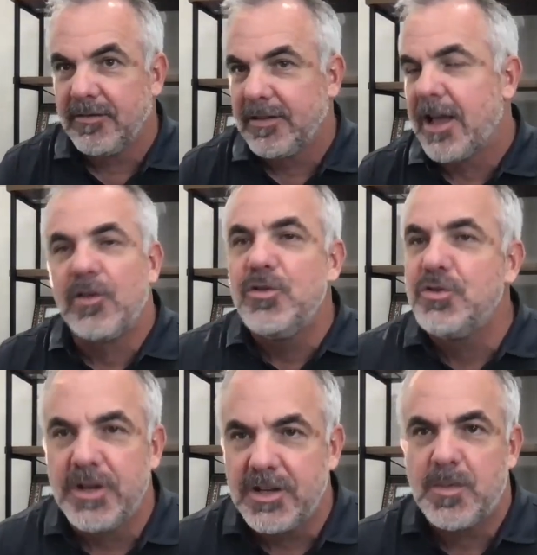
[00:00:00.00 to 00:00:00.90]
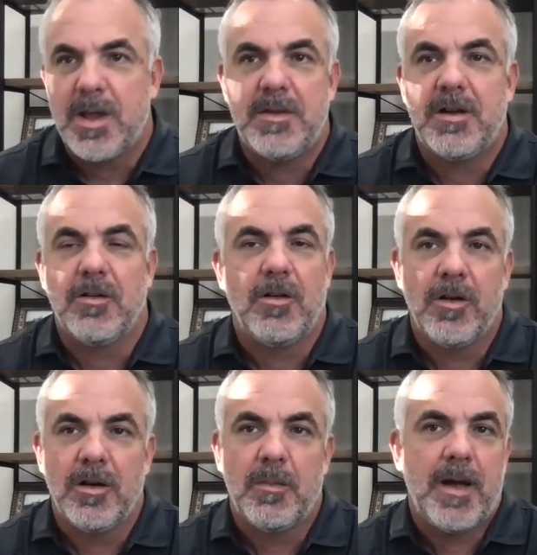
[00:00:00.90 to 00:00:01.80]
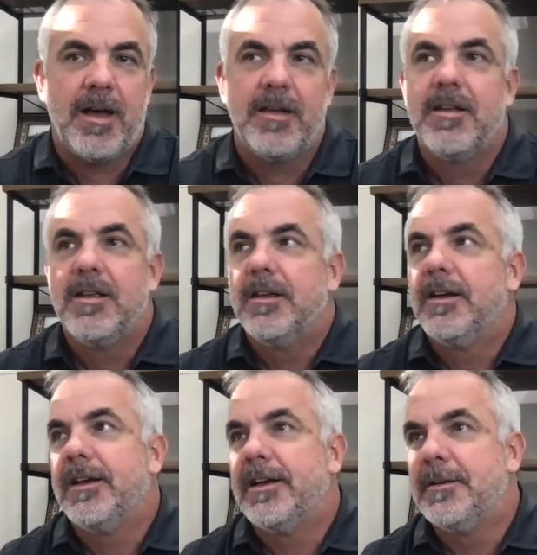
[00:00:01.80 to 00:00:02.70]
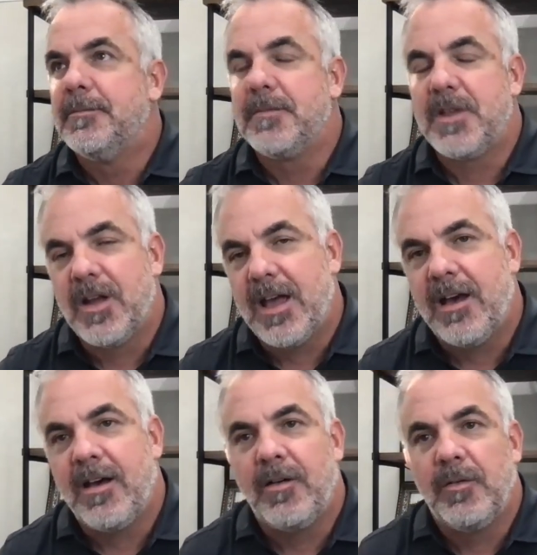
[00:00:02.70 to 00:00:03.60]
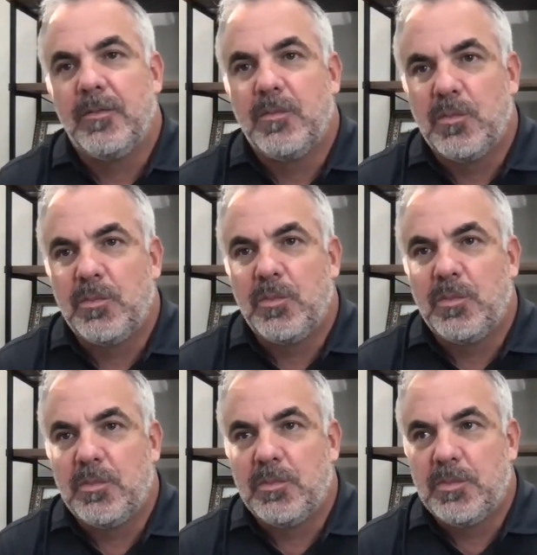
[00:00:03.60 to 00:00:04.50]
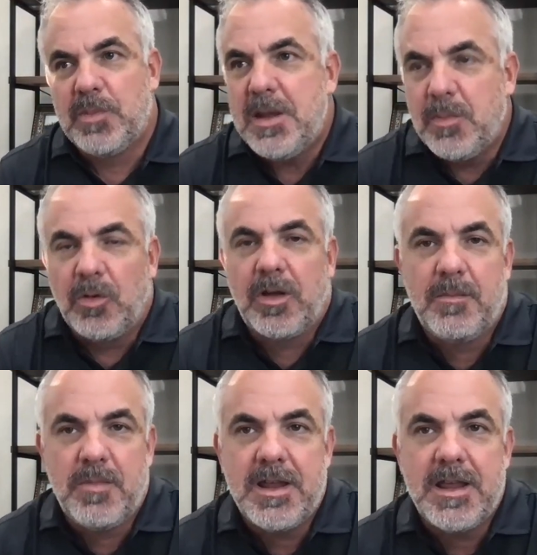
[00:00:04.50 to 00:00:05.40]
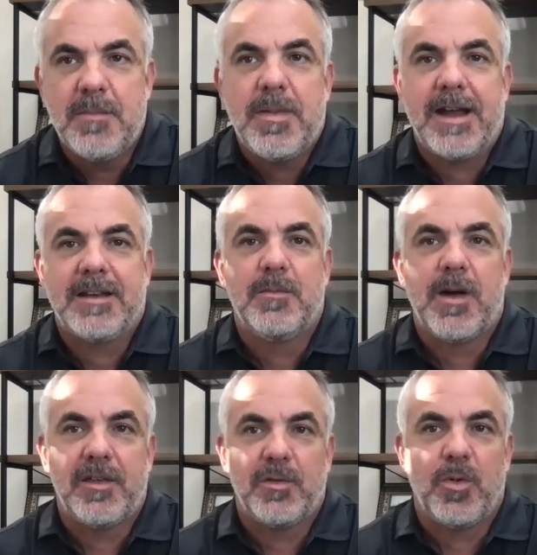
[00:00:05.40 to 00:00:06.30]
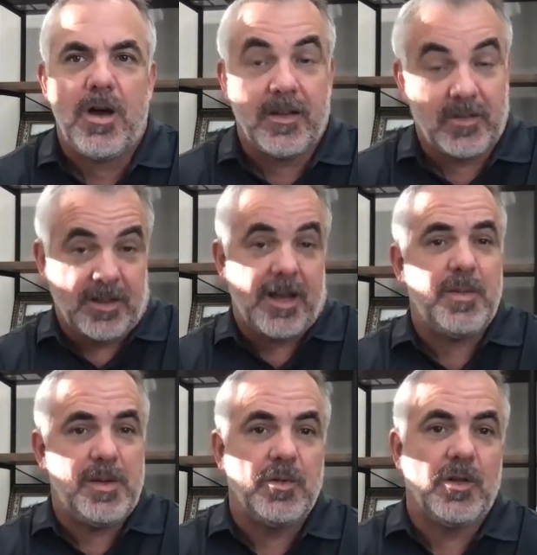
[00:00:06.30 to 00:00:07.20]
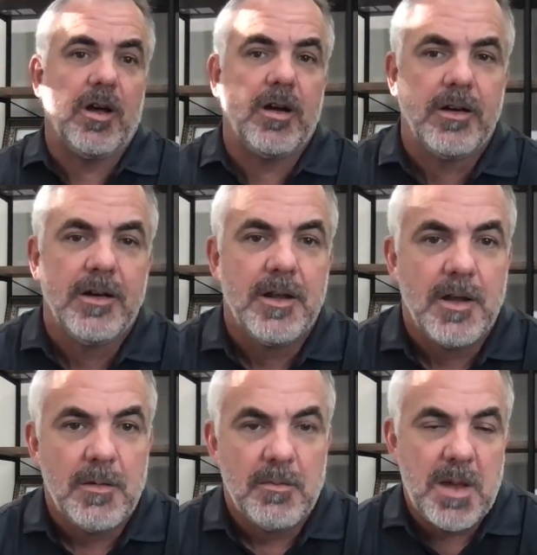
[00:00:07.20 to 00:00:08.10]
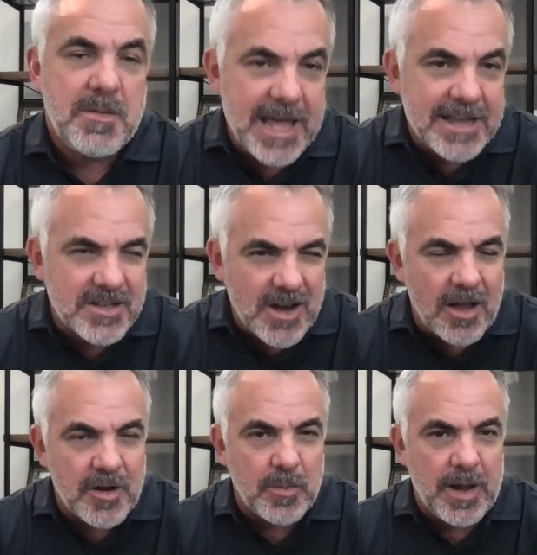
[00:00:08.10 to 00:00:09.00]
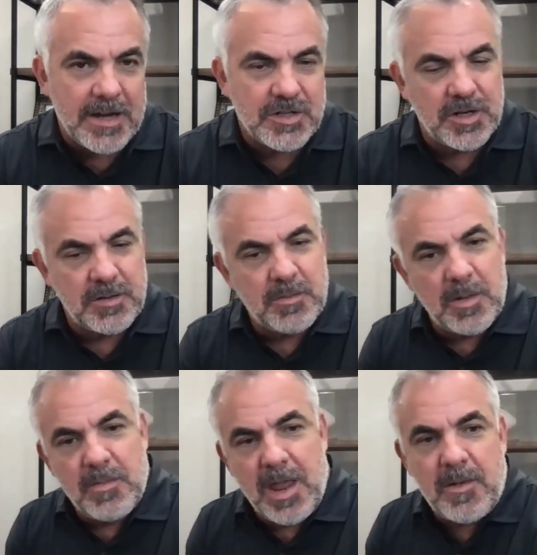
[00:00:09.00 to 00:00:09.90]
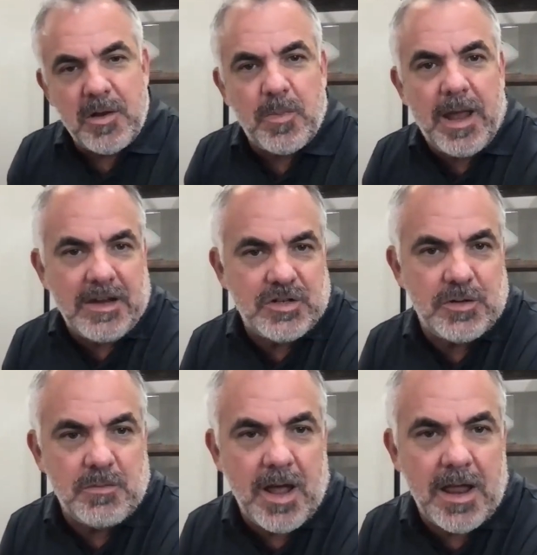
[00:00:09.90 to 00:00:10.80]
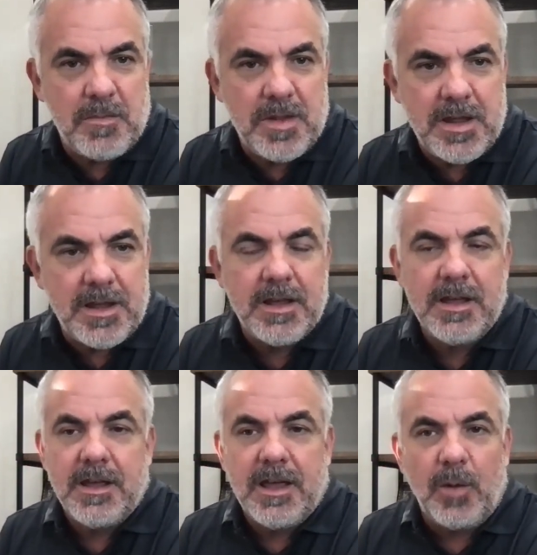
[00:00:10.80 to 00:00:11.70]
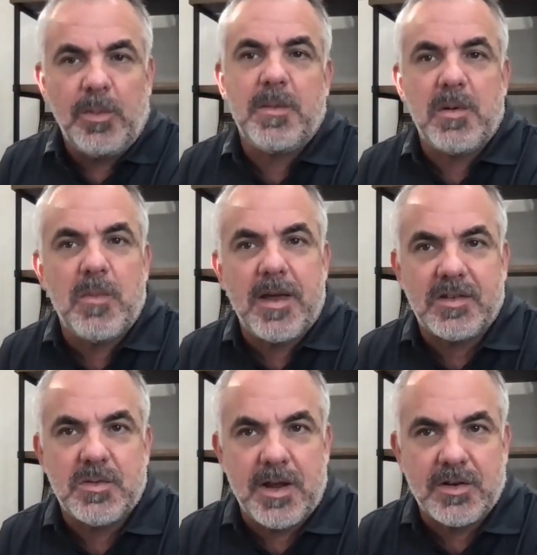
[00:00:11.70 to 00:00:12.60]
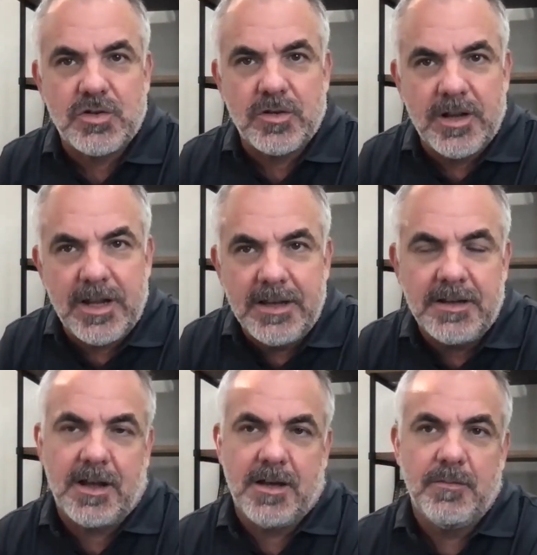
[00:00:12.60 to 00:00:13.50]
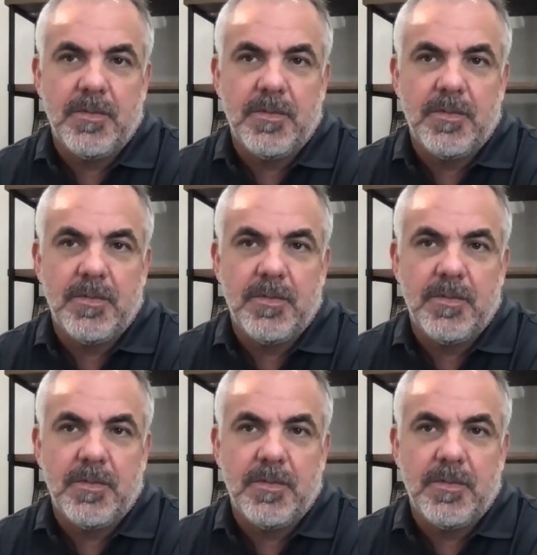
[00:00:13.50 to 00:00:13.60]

glyconutrients, maybe, or about, how people can be impacted by these products. A lot of people are. Maybe that's not your passion, but maybe your passion might be helping people make some extra income.